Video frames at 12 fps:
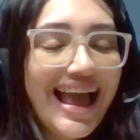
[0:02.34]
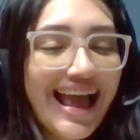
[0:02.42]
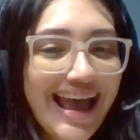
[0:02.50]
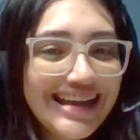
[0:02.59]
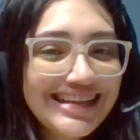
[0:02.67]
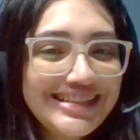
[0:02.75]

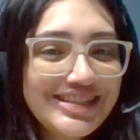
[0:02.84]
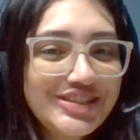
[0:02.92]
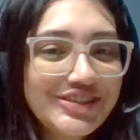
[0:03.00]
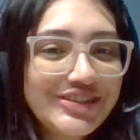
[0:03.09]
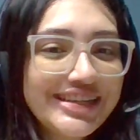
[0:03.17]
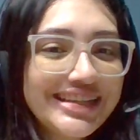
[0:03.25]
Hi,
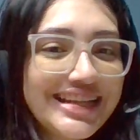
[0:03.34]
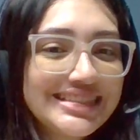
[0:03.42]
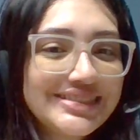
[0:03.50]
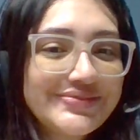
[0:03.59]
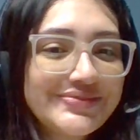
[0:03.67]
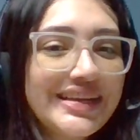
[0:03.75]
teacher and
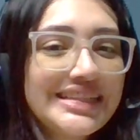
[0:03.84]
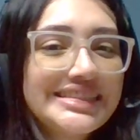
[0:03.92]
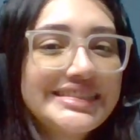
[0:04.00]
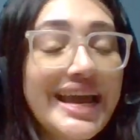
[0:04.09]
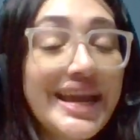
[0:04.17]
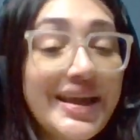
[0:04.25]

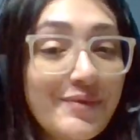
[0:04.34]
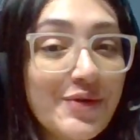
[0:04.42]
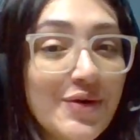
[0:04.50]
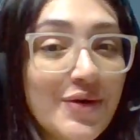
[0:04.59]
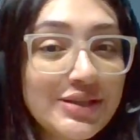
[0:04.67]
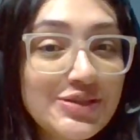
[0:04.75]
classmates. I am
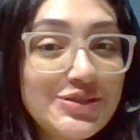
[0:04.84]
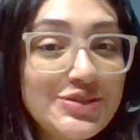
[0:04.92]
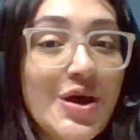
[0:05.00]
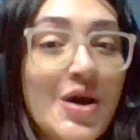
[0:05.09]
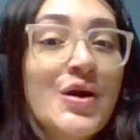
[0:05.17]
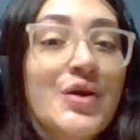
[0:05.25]
going to
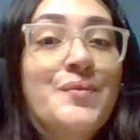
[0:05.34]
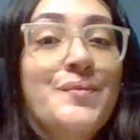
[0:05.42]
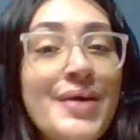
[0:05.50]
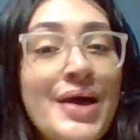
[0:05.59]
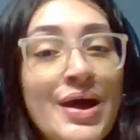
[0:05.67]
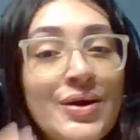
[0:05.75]
talk
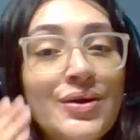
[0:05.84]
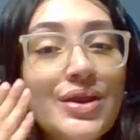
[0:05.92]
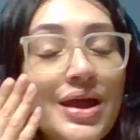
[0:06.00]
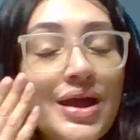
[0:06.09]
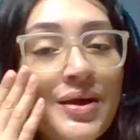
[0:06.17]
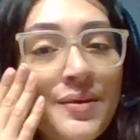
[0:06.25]
about
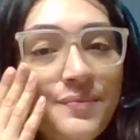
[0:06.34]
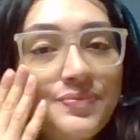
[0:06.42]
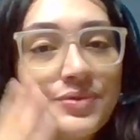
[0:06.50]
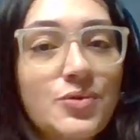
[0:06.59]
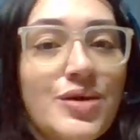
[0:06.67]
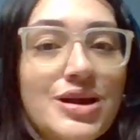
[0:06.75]

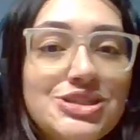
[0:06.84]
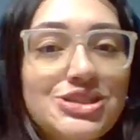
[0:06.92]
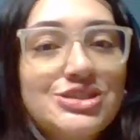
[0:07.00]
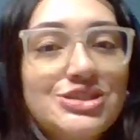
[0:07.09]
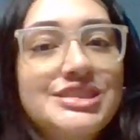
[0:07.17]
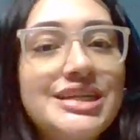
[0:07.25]

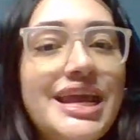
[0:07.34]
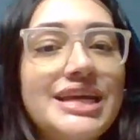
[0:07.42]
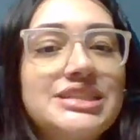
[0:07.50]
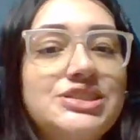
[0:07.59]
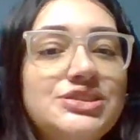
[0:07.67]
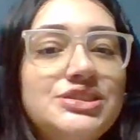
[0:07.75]
questions and
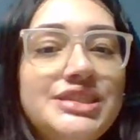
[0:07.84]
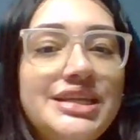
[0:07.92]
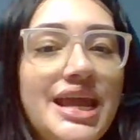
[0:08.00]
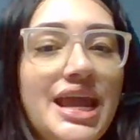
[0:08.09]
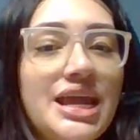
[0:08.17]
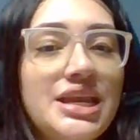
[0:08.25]
answers
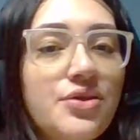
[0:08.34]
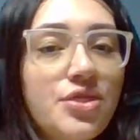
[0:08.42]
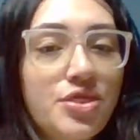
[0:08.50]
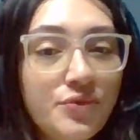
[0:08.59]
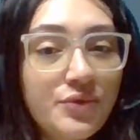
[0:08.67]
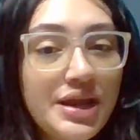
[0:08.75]
in Handout
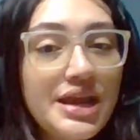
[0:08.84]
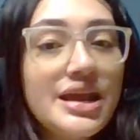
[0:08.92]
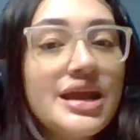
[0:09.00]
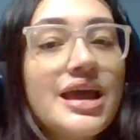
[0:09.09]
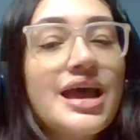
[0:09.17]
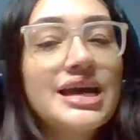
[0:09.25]
3,
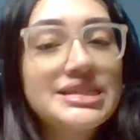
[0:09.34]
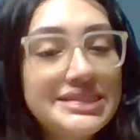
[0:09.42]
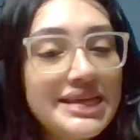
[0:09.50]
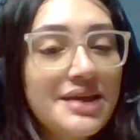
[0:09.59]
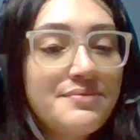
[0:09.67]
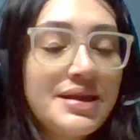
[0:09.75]

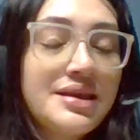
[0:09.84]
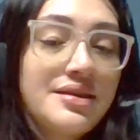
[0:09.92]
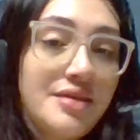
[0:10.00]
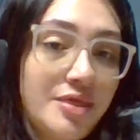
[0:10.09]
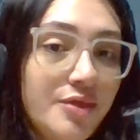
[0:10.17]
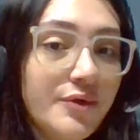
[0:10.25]

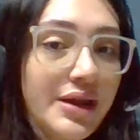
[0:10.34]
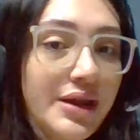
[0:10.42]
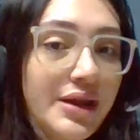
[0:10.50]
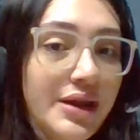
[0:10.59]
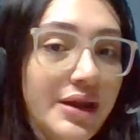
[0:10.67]
Assignment 3.